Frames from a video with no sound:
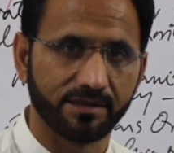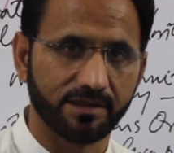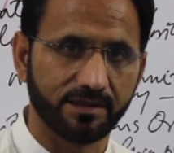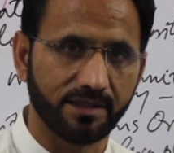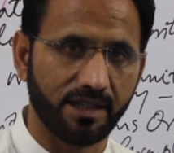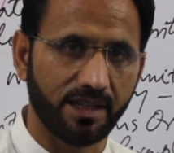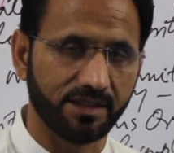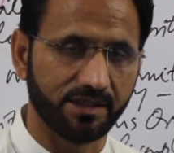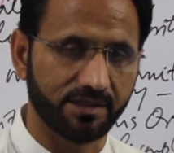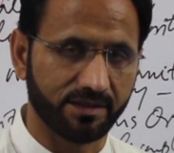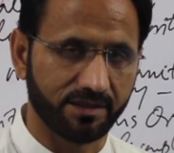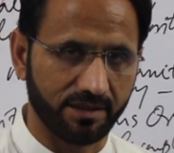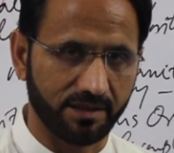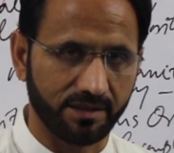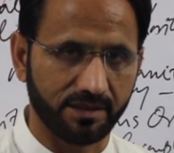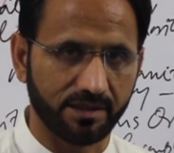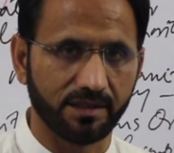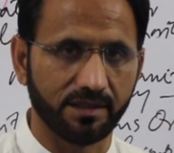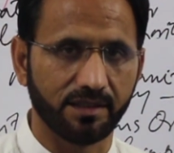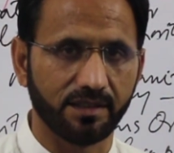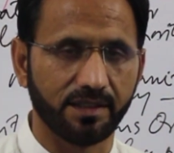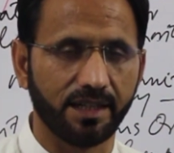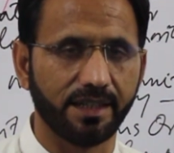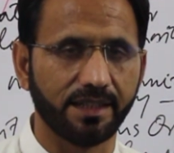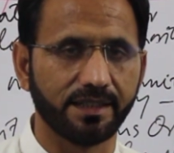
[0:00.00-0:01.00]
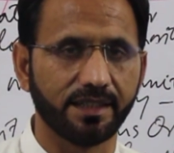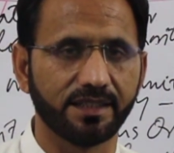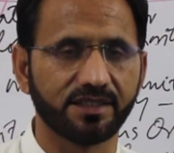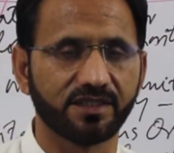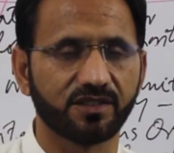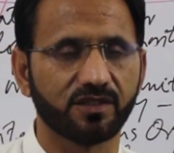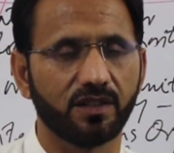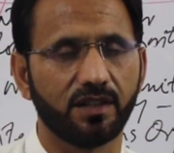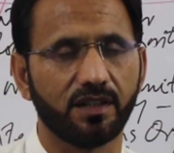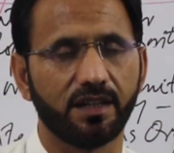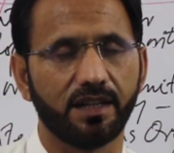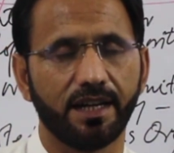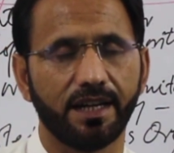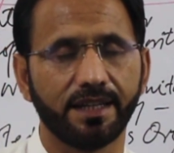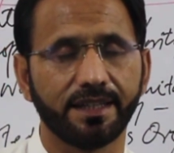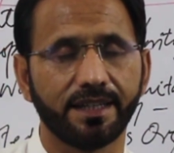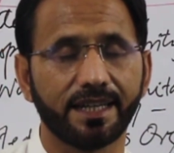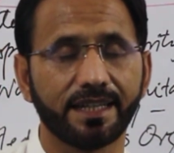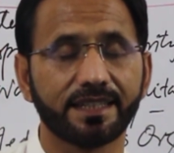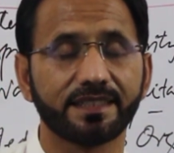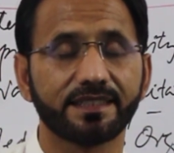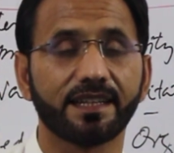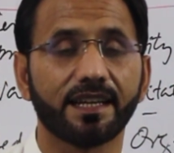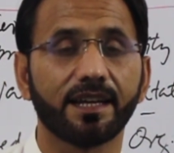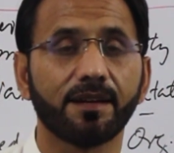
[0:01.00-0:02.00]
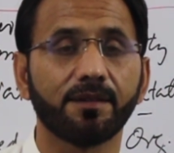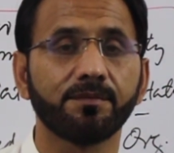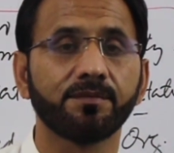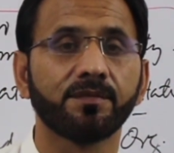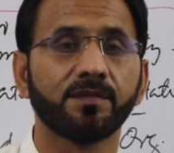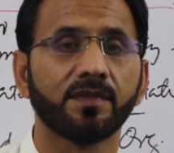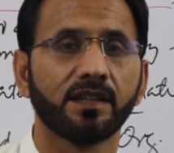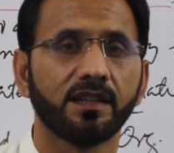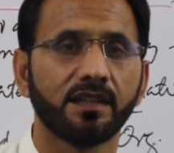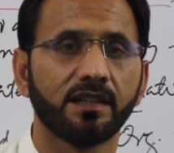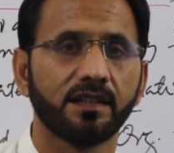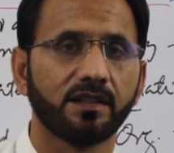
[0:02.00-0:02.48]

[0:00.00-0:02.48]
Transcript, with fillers: That's uh, an, uh, an exam.